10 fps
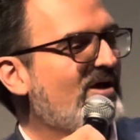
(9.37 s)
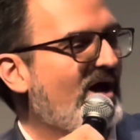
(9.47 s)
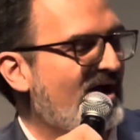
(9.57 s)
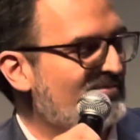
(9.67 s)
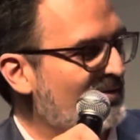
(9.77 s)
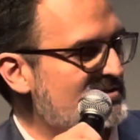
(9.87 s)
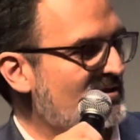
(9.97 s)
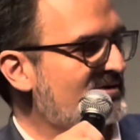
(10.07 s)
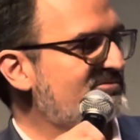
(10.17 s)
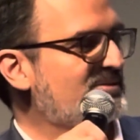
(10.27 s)
I've always
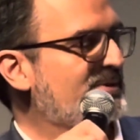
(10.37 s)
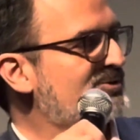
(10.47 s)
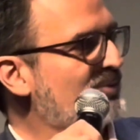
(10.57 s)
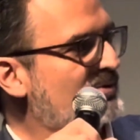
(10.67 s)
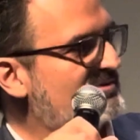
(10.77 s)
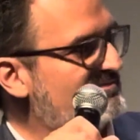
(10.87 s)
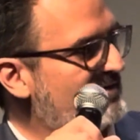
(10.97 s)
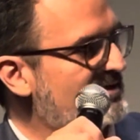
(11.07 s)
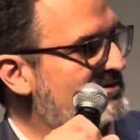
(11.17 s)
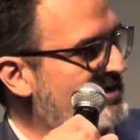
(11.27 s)
thought of Depeche Mode as a
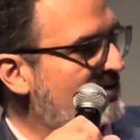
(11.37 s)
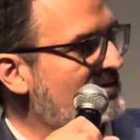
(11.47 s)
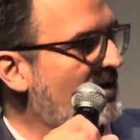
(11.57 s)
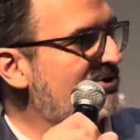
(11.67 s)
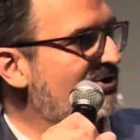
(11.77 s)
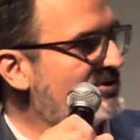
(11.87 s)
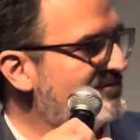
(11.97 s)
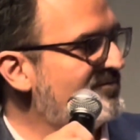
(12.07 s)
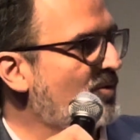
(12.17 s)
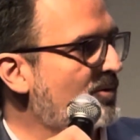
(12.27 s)
very technologically
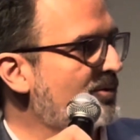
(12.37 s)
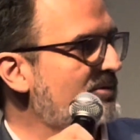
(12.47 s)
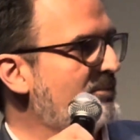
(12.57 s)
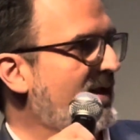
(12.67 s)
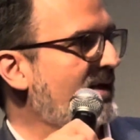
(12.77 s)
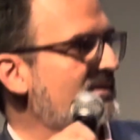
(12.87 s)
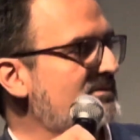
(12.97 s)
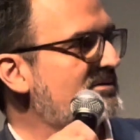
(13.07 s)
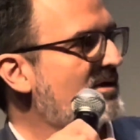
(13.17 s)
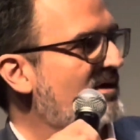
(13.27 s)
forward band,
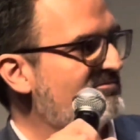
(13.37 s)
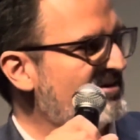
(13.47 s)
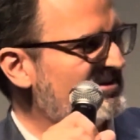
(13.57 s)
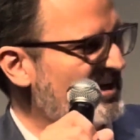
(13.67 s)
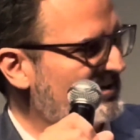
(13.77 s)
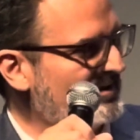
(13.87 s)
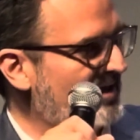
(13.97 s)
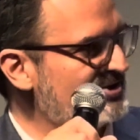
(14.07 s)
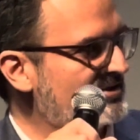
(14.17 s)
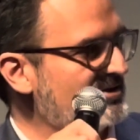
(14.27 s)
very
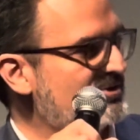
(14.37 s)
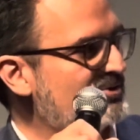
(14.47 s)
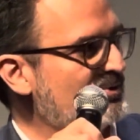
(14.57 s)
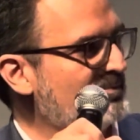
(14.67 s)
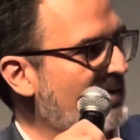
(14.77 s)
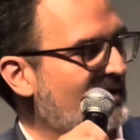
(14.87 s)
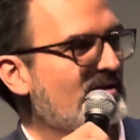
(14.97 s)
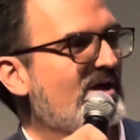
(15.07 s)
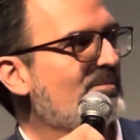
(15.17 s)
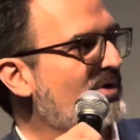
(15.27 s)
technologically astute band,
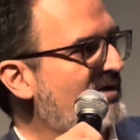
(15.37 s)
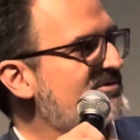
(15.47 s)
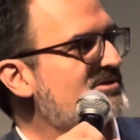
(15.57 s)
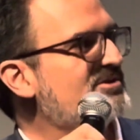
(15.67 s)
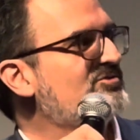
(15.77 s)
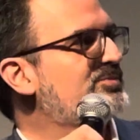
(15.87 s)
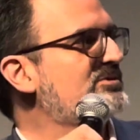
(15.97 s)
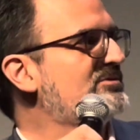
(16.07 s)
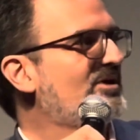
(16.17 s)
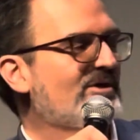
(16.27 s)
but obviously you've
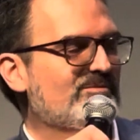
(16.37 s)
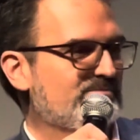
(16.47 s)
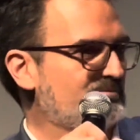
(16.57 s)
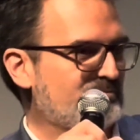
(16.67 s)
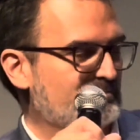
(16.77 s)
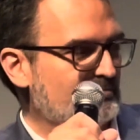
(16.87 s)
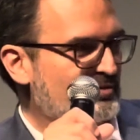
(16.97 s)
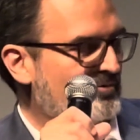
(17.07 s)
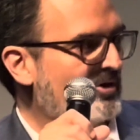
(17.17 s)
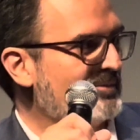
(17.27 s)
been
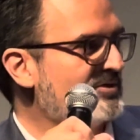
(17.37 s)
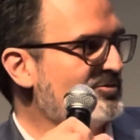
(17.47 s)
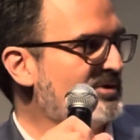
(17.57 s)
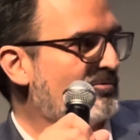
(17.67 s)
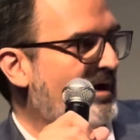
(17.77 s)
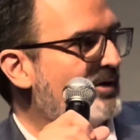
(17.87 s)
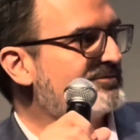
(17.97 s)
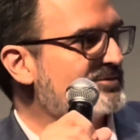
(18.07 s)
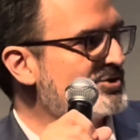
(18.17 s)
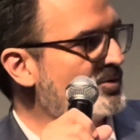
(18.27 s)
performing, you've been around
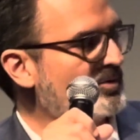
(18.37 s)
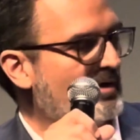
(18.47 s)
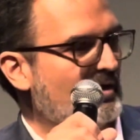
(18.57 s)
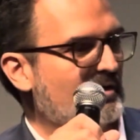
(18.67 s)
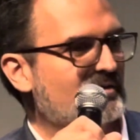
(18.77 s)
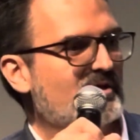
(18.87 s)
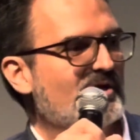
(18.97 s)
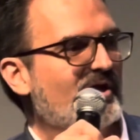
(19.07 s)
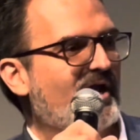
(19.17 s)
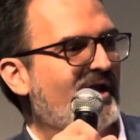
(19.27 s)
for so long,
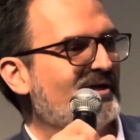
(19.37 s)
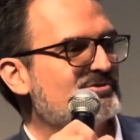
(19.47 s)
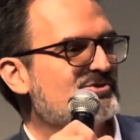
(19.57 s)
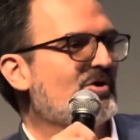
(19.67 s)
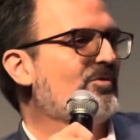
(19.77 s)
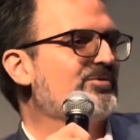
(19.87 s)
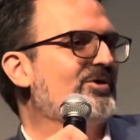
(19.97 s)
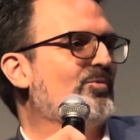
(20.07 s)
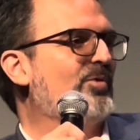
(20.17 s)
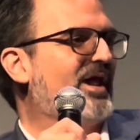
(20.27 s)
and so, you
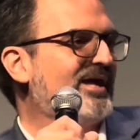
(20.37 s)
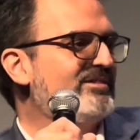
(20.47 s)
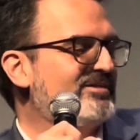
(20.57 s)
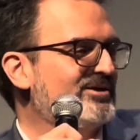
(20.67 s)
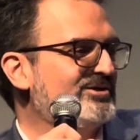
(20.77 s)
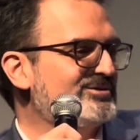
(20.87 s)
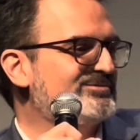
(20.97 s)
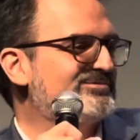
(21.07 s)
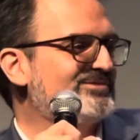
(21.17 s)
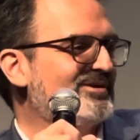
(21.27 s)
know, when I think
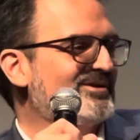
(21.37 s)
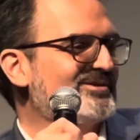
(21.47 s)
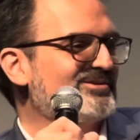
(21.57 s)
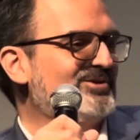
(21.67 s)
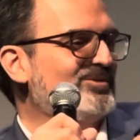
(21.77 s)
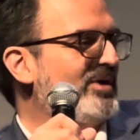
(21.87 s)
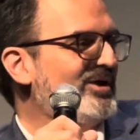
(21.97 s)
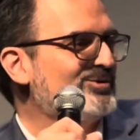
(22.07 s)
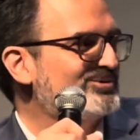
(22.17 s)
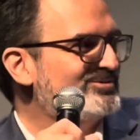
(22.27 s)
of, you know, my
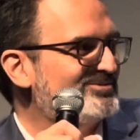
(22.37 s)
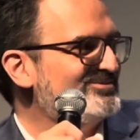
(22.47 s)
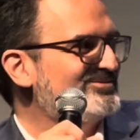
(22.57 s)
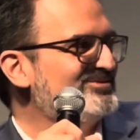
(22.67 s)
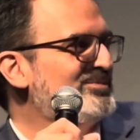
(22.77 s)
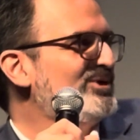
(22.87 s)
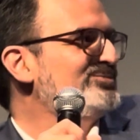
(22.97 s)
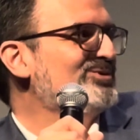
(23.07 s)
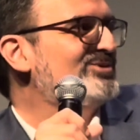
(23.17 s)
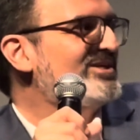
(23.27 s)
old Depeche
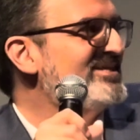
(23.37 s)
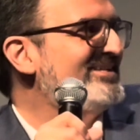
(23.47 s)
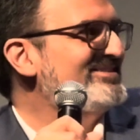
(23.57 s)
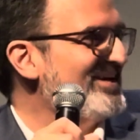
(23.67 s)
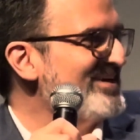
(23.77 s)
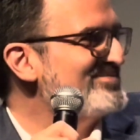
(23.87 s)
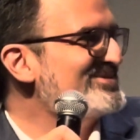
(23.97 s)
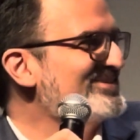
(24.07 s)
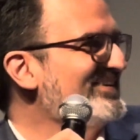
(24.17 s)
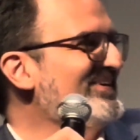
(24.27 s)
Mode cassette
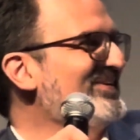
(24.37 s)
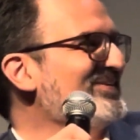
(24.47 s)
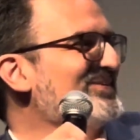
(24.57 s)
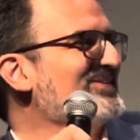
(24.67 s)
tapes, you know, or